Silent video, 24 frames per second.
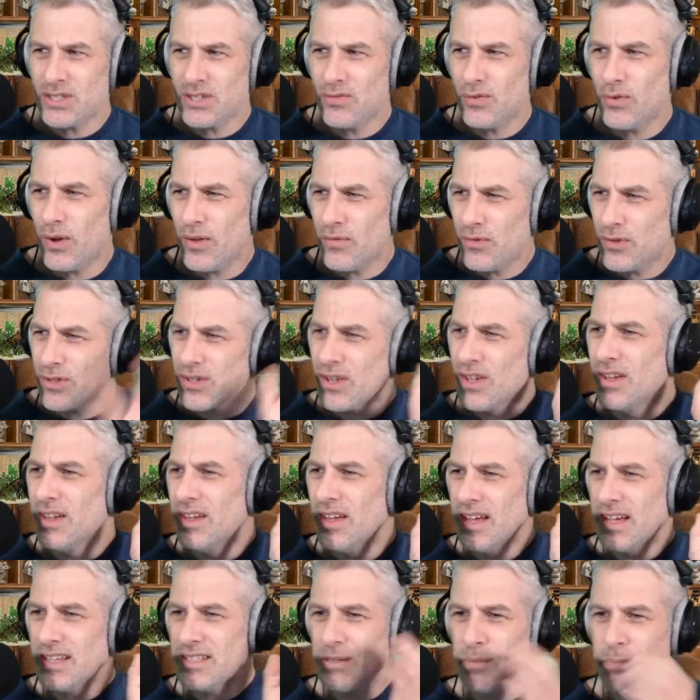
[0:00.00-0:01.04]
Have you ever,
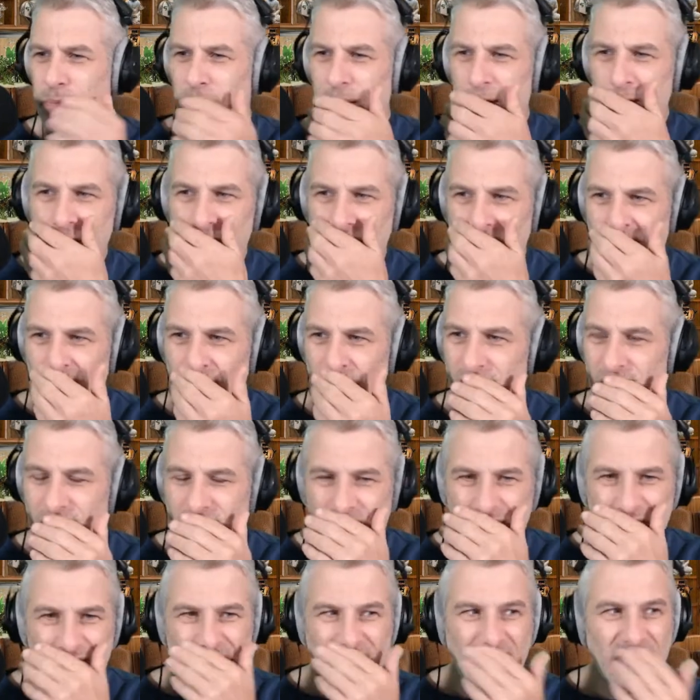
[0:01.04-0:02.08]
as a bloke, have you ever
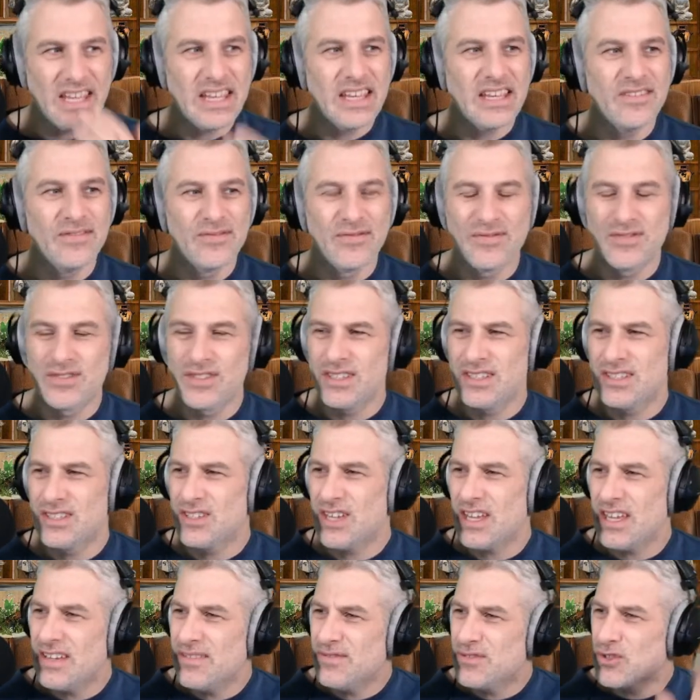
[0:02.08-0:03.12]
sort of eaves,
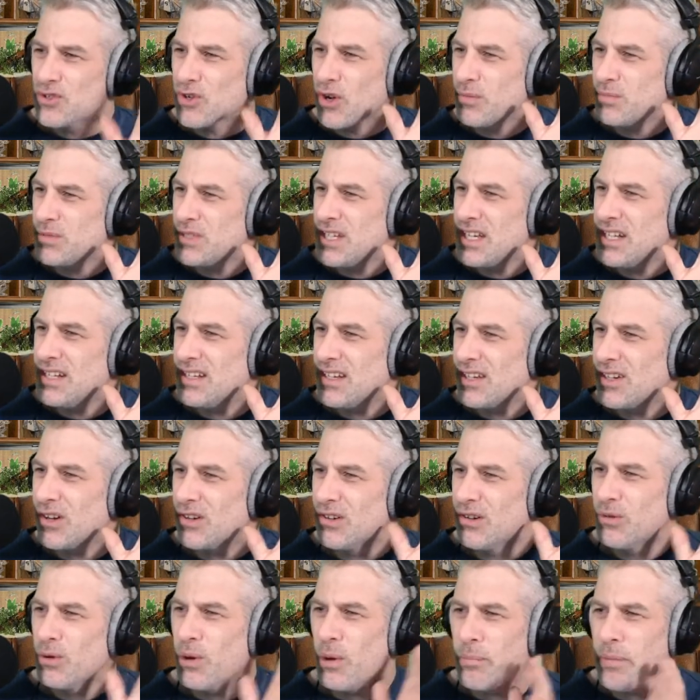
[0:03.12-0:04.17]
eavesdropped in and
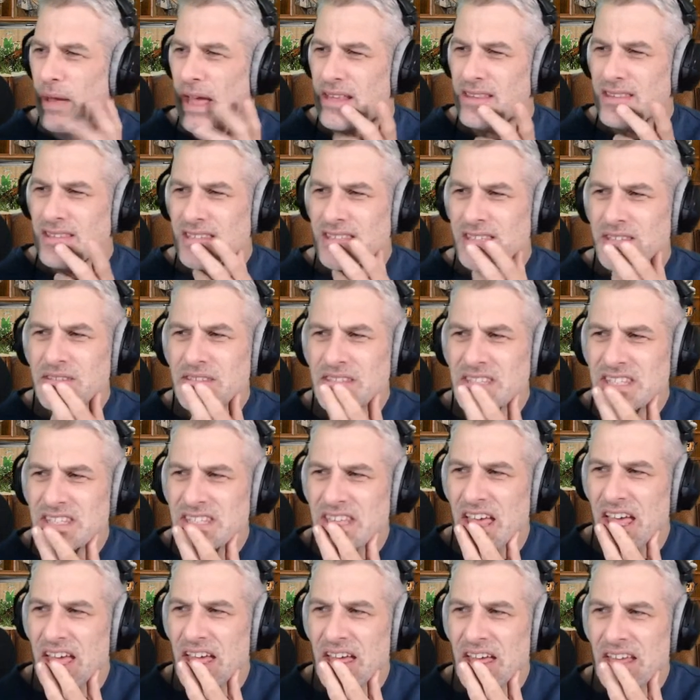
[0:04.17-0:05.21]
gone, oh, a pencil
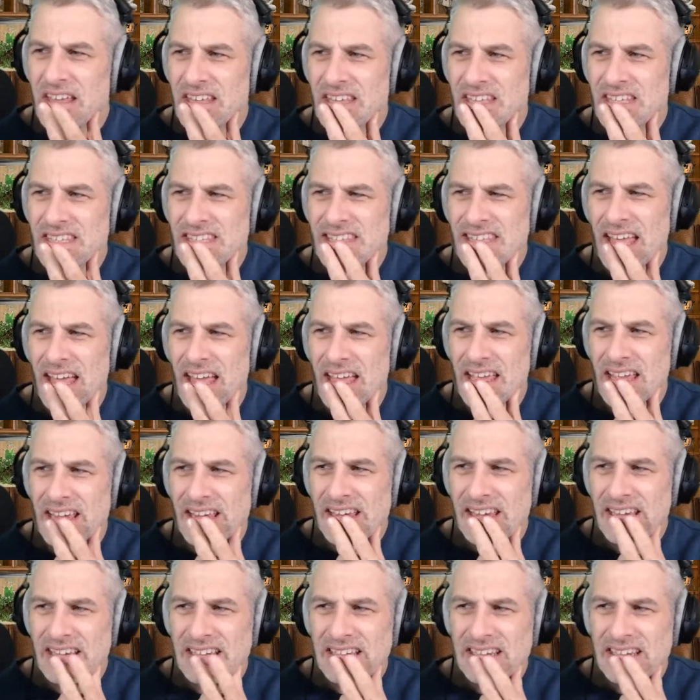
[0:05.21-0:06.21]
skirt, you say?